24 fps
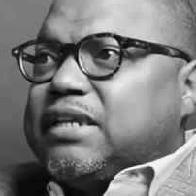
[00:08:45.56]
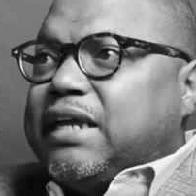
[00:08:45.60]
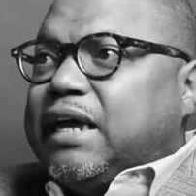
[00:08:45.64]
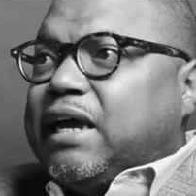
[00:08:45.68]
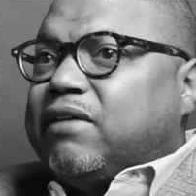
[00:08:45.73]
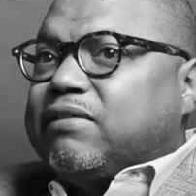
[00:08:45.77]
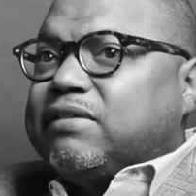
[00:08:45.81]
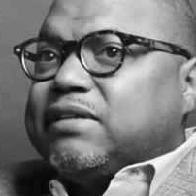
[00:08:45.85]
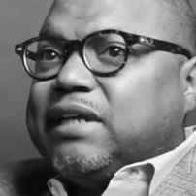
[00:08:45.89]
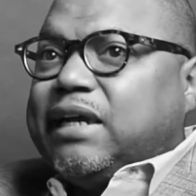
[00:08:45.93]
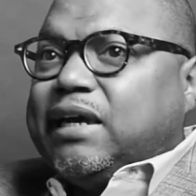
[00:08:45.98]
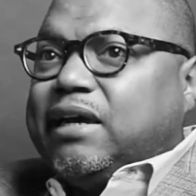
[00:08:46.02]

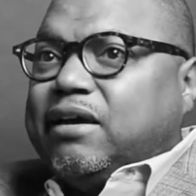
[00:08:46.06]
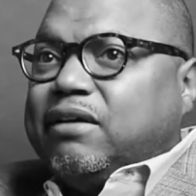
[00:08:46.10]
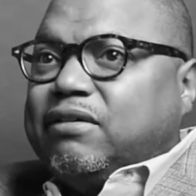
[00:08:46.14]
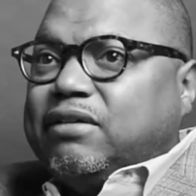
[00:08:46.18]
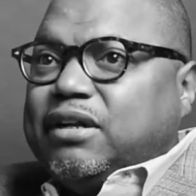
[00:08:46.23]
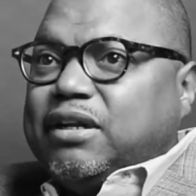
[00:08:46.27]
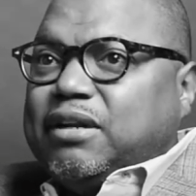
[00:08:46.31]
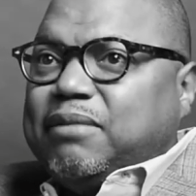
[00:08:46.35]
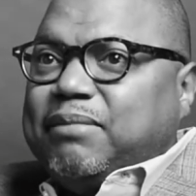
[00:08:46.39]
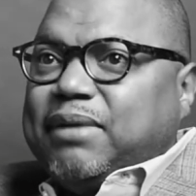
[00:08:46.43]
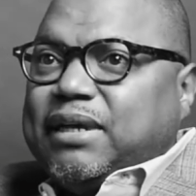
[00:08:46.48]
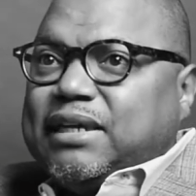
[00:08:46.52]
downtown
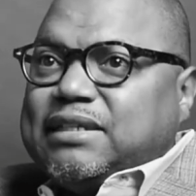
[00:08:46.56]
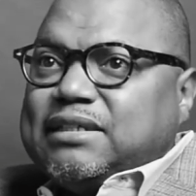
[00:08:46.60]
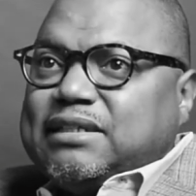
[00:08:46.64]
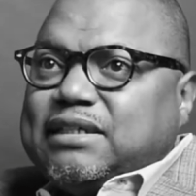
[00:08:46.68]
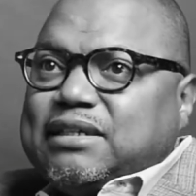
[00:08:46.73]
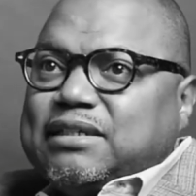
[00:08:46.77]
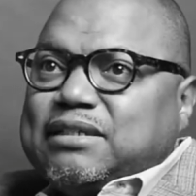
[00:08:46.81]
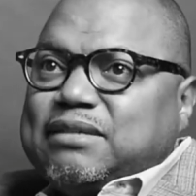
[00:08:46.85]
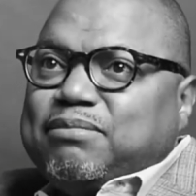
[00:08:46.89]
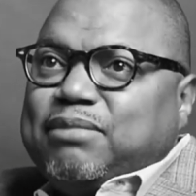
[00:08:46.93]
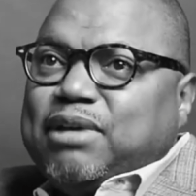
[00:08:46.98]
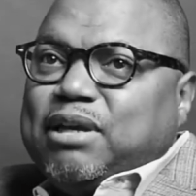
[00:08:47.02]
and it makes
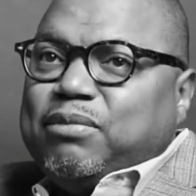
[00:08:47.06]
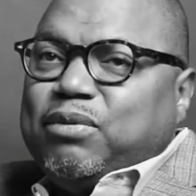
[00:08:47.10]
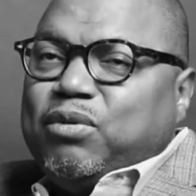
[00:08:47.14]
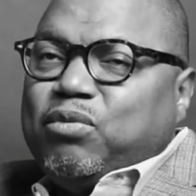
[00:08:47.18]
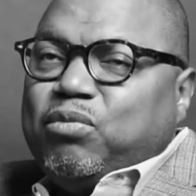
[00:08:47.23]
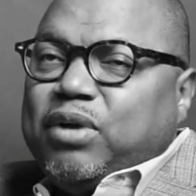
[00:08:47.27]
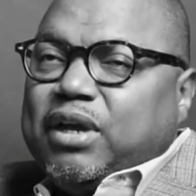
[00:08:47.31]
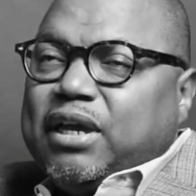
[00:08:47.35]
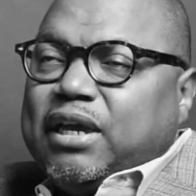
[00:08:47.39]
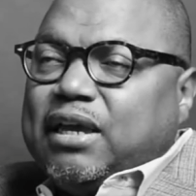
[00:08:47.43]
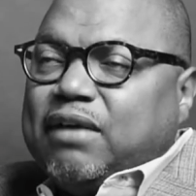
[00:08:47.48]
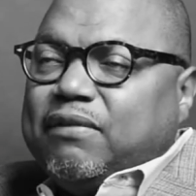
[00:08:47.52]
sense, maybe
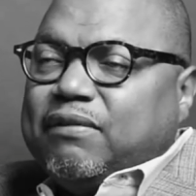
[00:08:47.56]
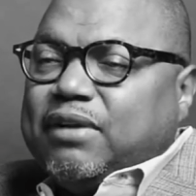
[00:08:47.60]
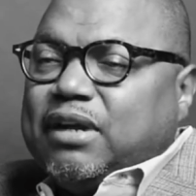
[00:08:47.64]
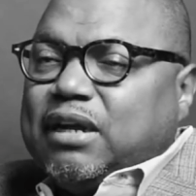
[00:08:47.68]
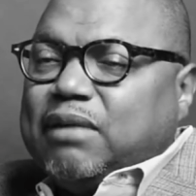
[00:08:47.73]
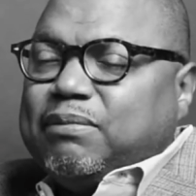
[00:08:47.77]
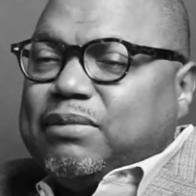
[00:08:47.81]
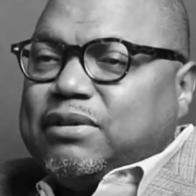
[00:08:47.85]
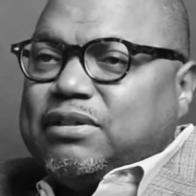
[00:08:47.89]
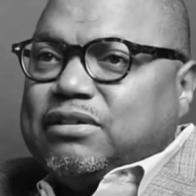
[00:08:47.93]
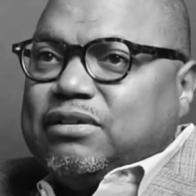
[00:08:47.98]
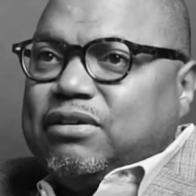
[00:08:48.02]
we have an
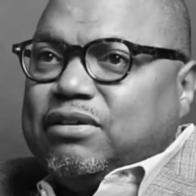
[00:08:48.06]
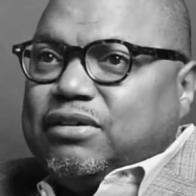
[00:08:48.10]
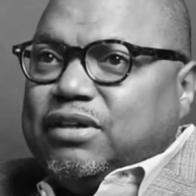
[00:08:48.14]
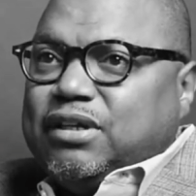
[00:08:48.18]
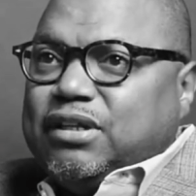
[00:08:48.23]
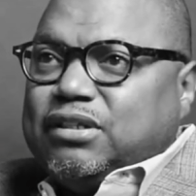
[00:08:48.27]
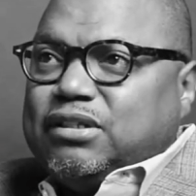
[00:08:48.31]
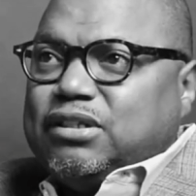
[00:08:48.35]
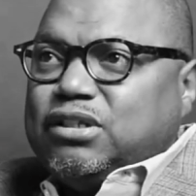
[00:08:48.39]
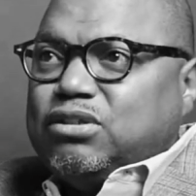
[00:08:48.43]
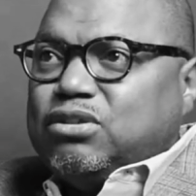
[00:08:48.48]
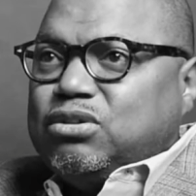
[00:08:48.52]

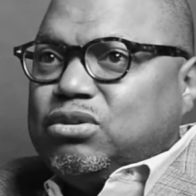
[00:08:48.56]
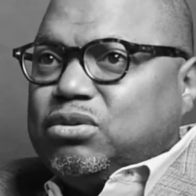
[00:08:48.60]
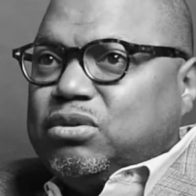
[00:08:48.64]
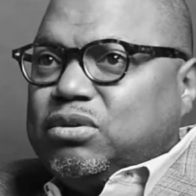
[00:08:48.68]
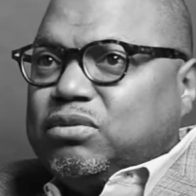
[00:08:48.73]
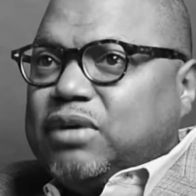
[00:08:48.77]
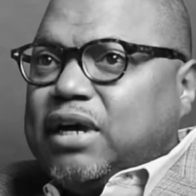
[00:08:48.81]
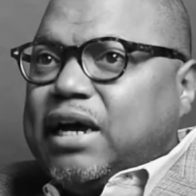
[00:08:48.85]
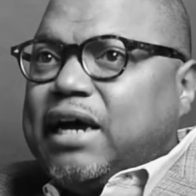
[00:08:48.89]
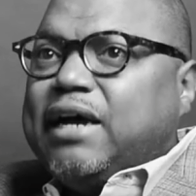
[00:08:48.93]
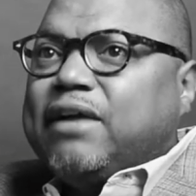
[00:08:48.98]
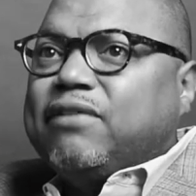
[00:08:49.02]
opportunity to do
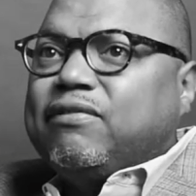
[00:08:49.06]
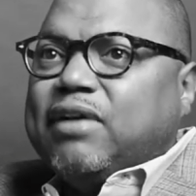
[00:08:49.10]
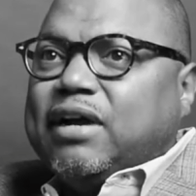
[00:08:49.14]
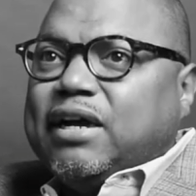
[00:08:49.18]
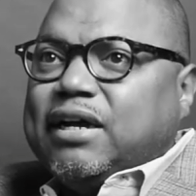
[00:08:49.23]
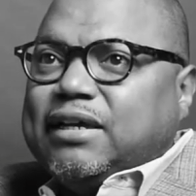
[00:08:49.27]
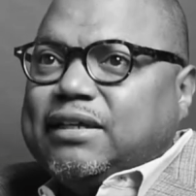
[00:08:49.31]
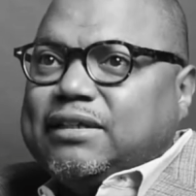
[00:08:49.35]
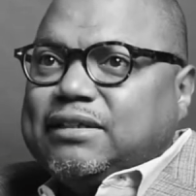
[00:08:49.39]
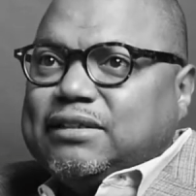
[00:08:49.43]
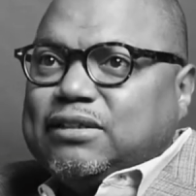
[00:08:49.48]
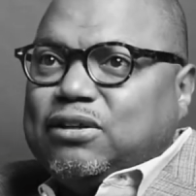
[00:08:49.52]
a
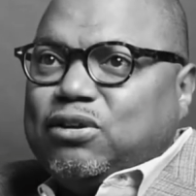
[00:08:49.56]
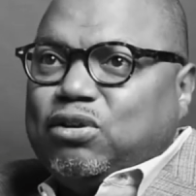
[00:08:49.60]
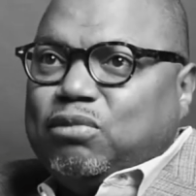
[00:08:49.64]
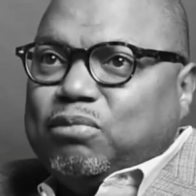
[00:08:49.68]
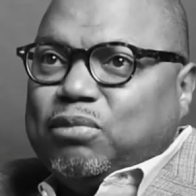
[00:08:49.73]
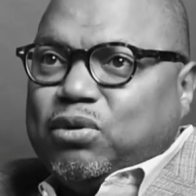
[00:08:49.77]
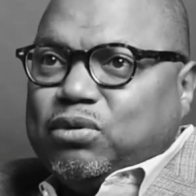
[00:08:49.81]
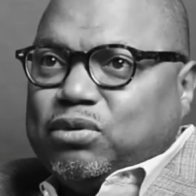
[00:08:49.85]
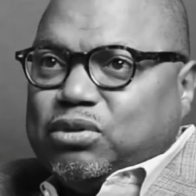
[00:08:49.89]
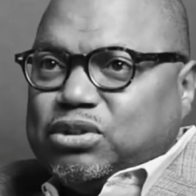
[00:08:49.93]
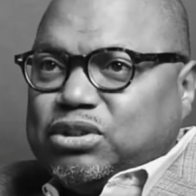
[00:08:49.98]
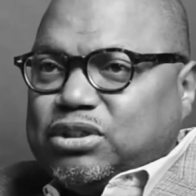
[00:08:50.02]
high-rise home
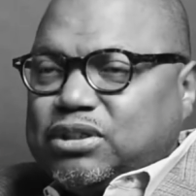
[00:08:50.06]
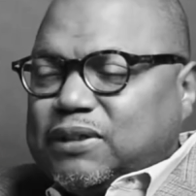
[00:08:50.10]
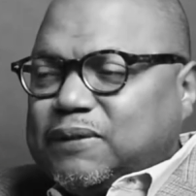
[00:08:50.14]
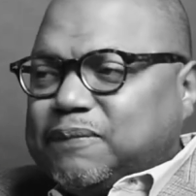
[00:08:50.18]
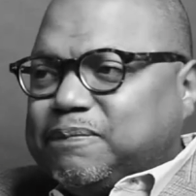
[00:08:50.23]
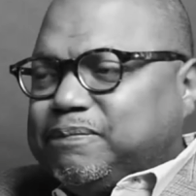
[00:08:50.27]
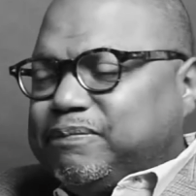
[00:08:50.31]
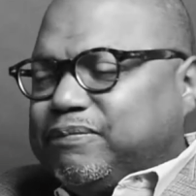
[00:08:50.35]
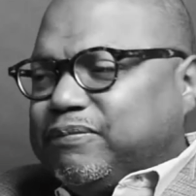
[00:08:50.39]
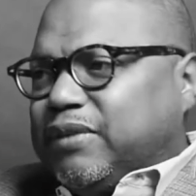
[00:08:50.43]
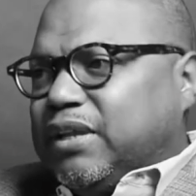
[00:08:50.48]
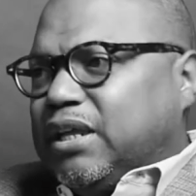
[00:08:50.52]
ownership.